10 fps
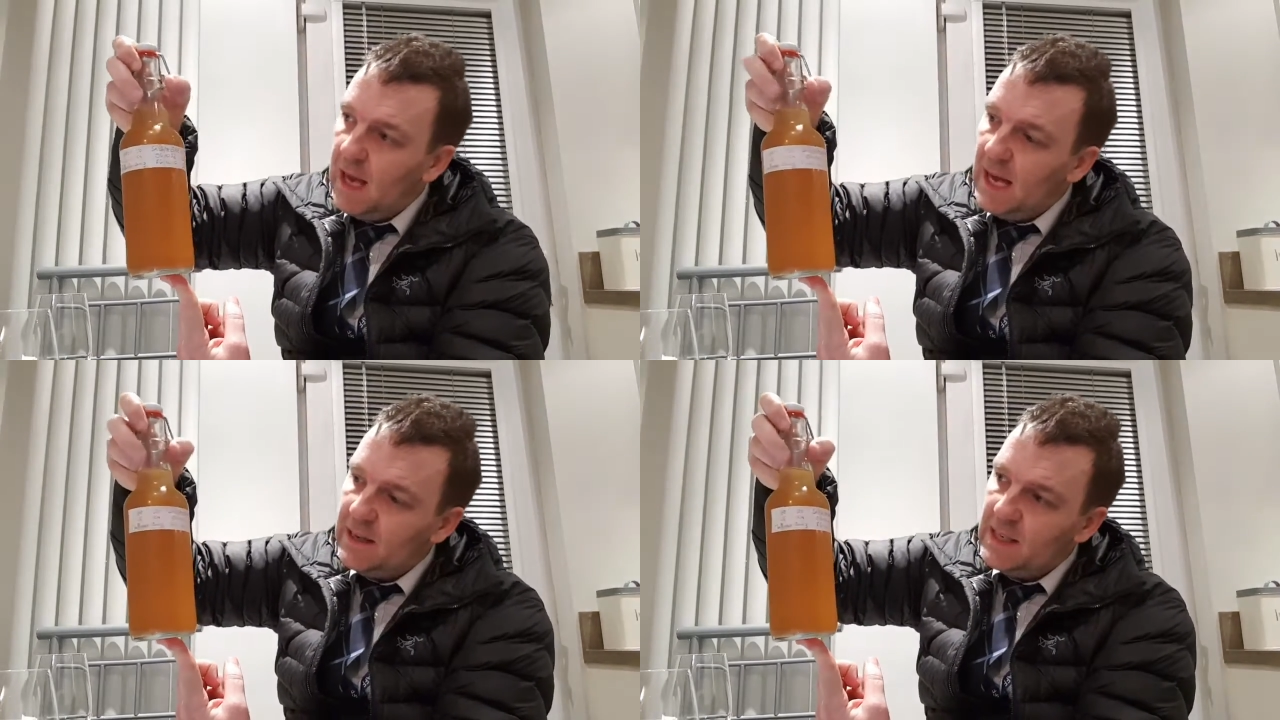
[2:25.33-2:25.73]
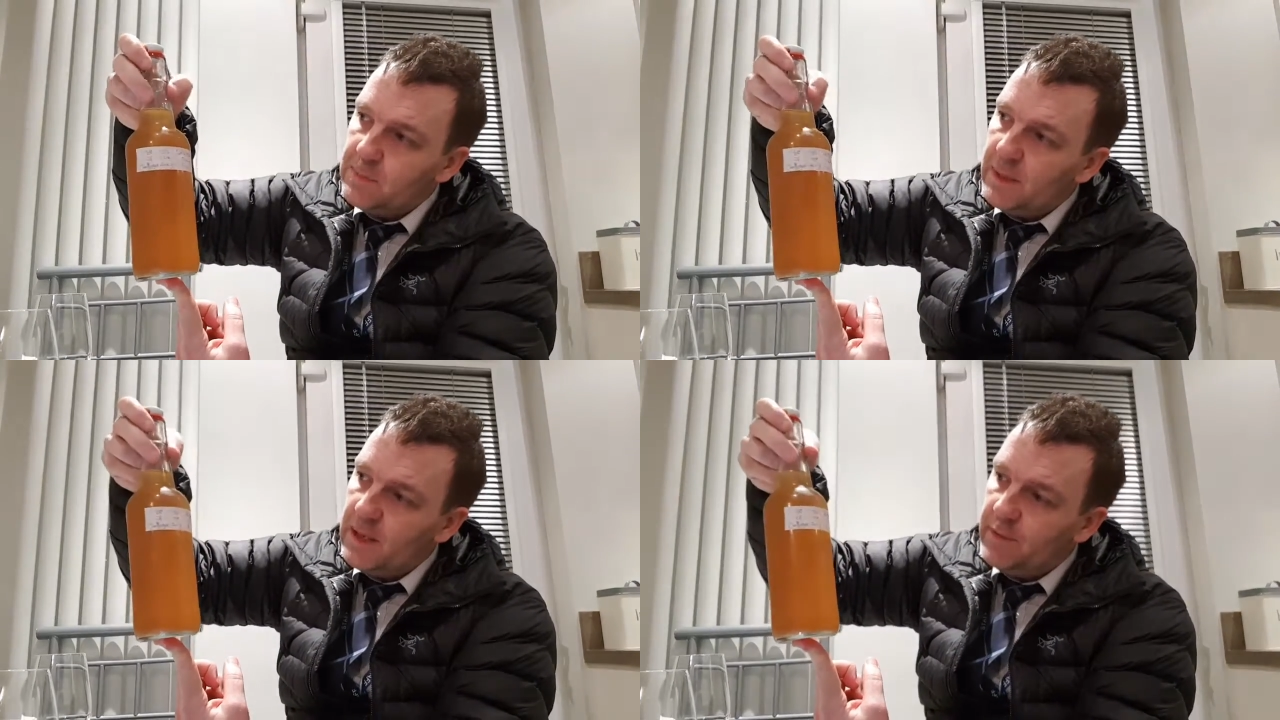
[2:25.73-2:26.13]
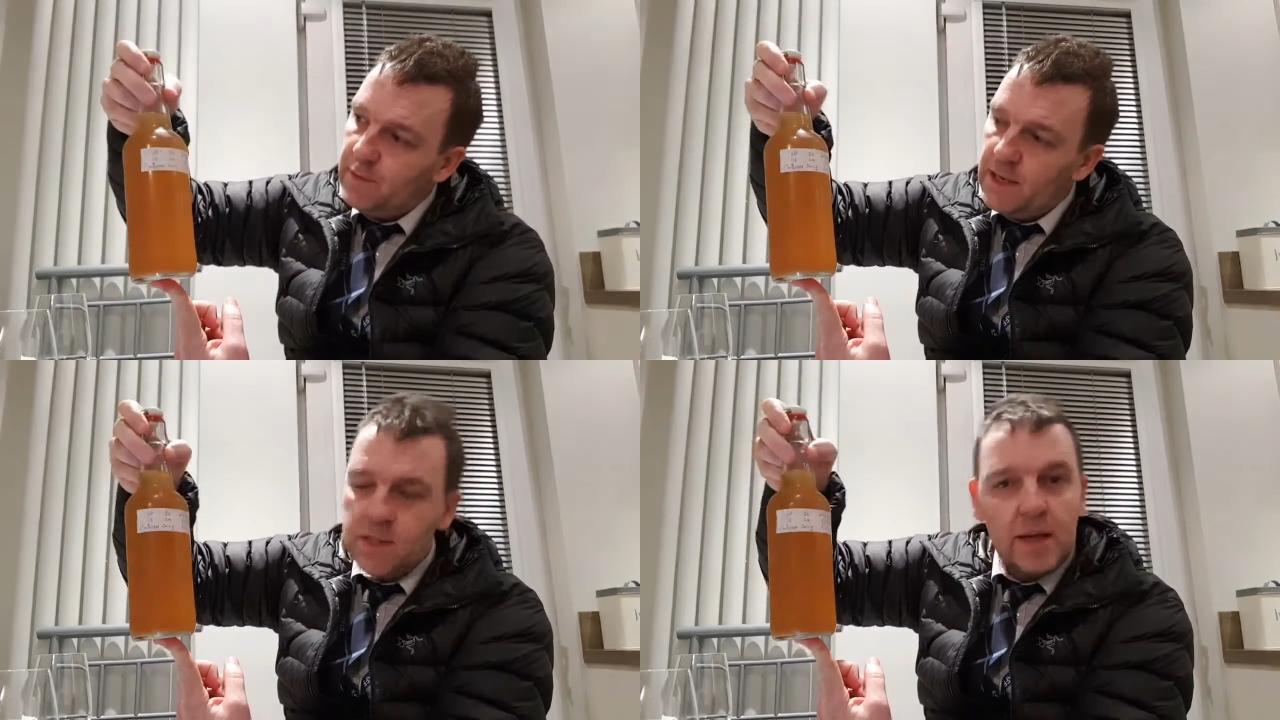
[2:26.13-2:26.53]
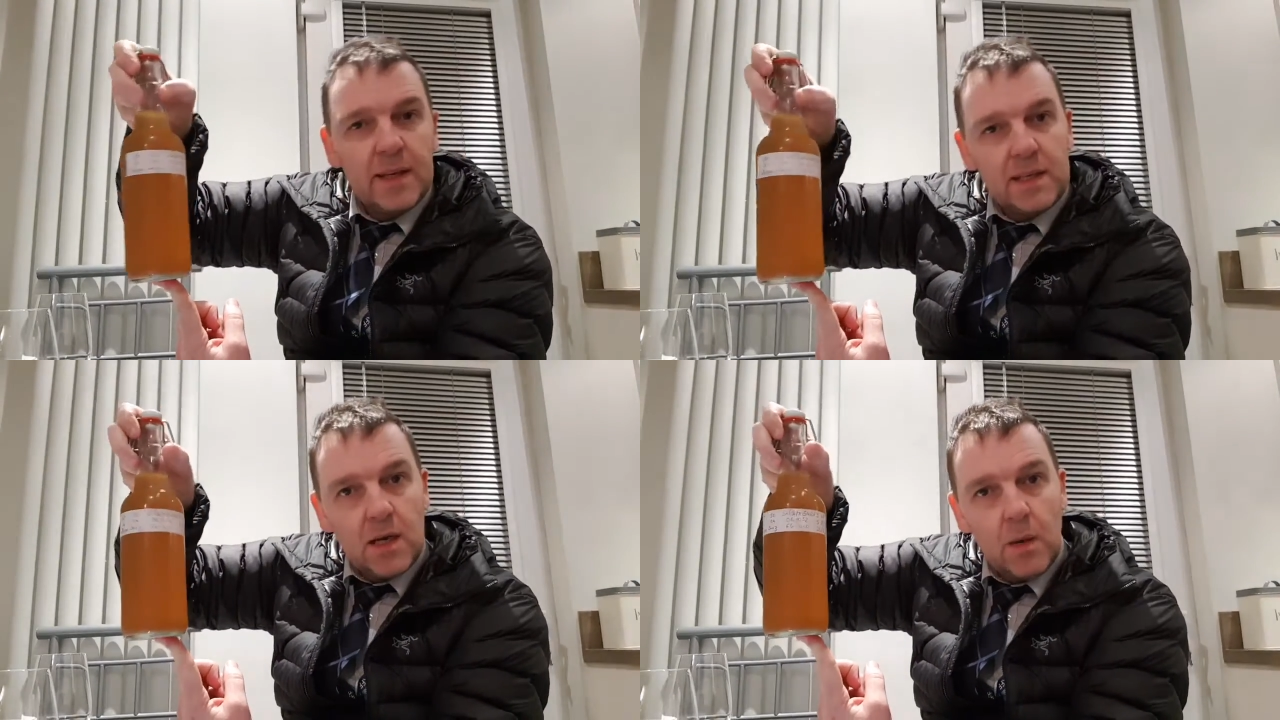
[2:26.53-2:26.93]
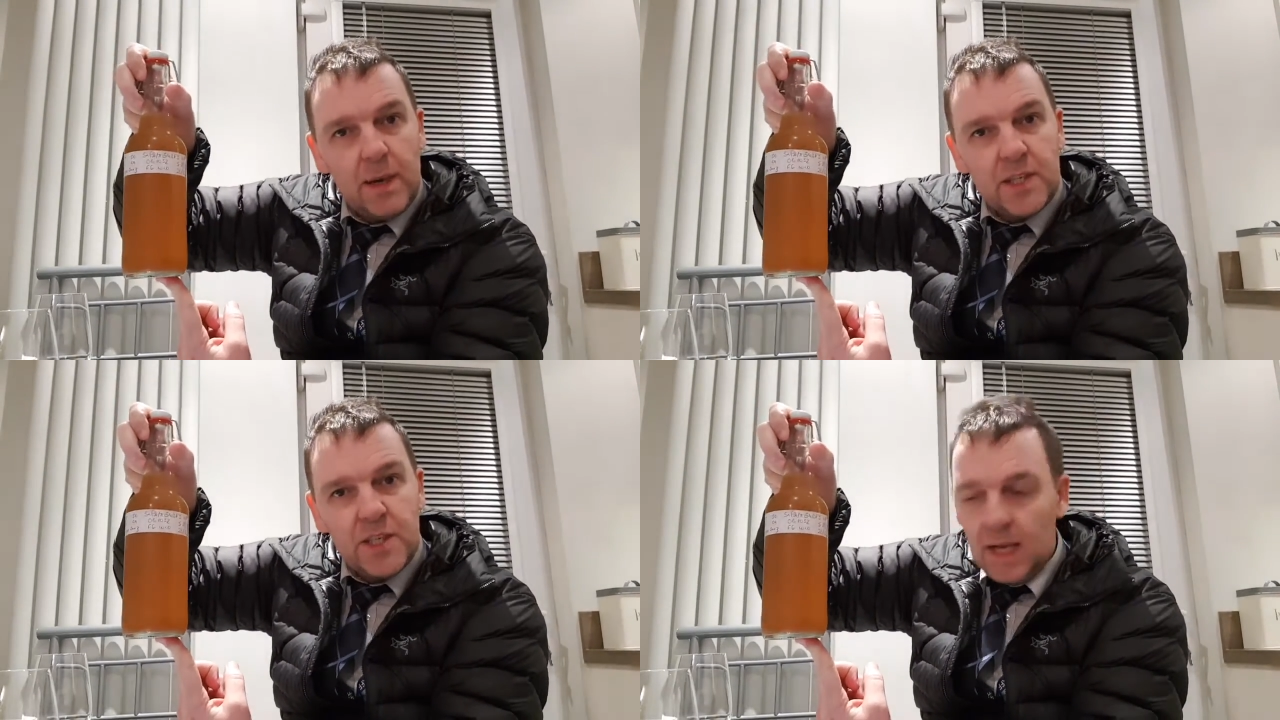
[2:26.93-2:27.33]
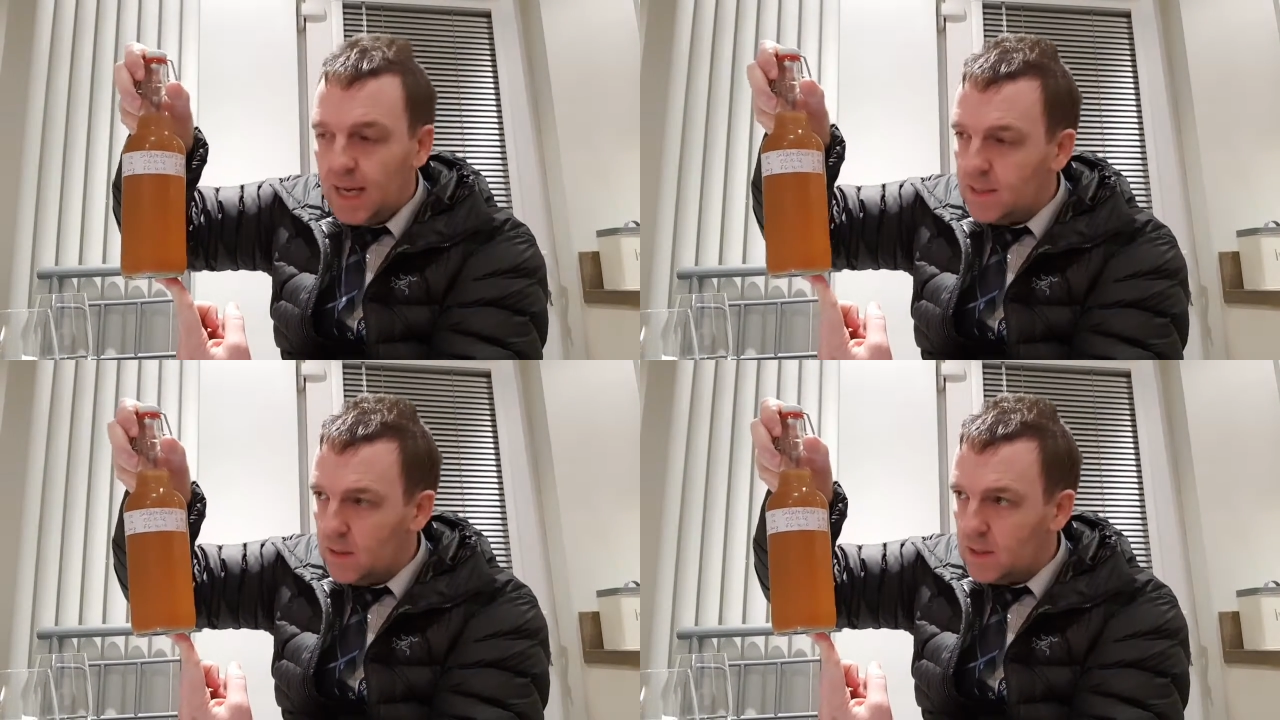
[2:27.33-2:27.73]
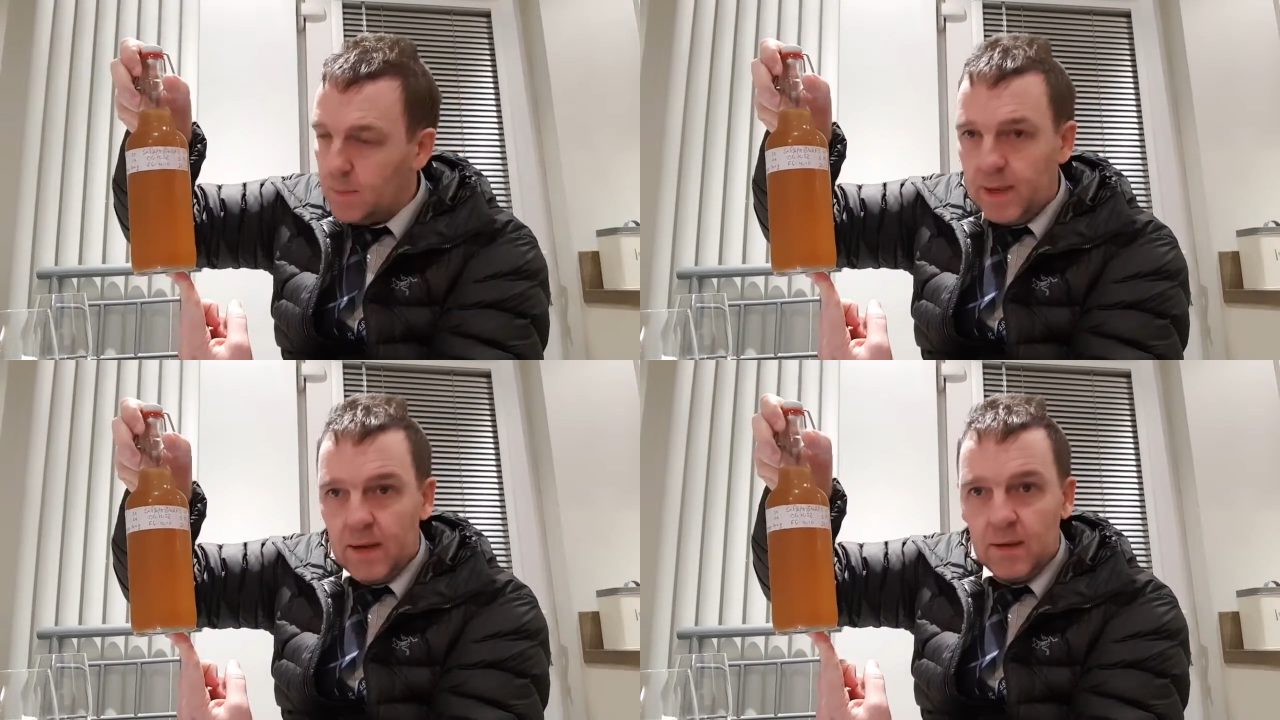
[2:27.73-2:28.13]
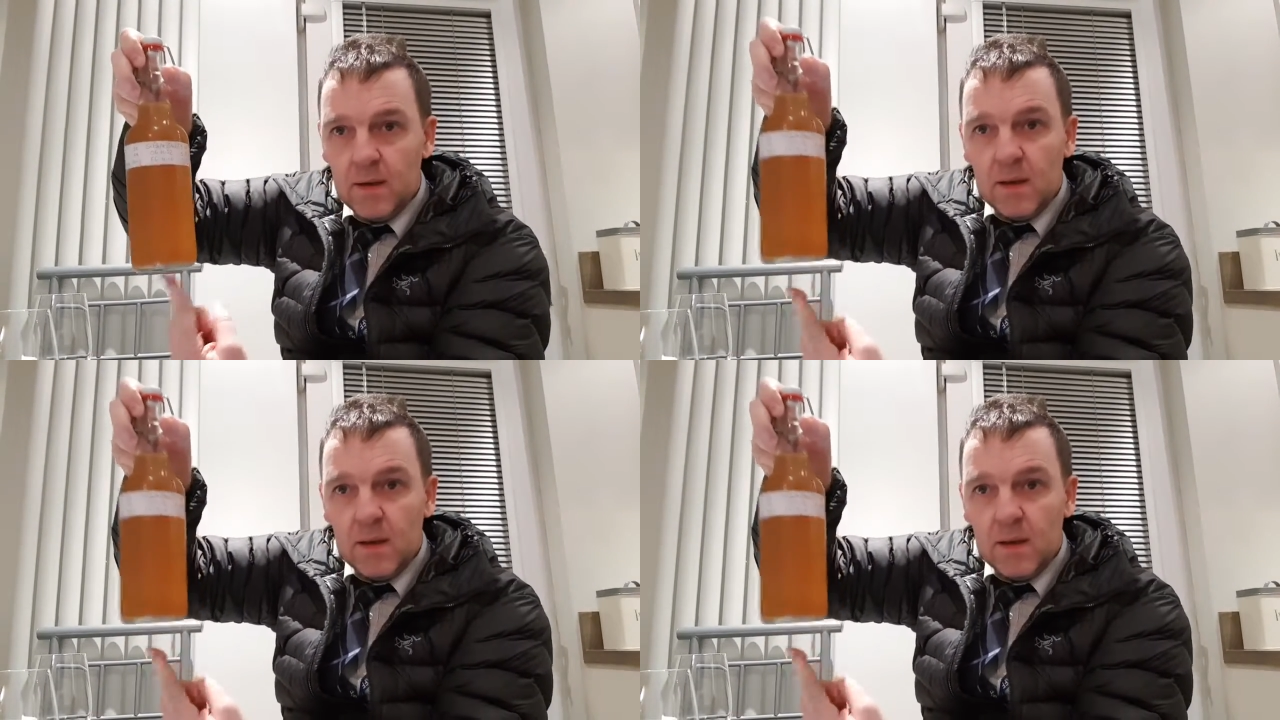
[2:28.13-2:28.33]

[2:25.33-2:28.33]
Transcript: And it's been in the fridge, and I think it's got a bit of chile, so it's a bit,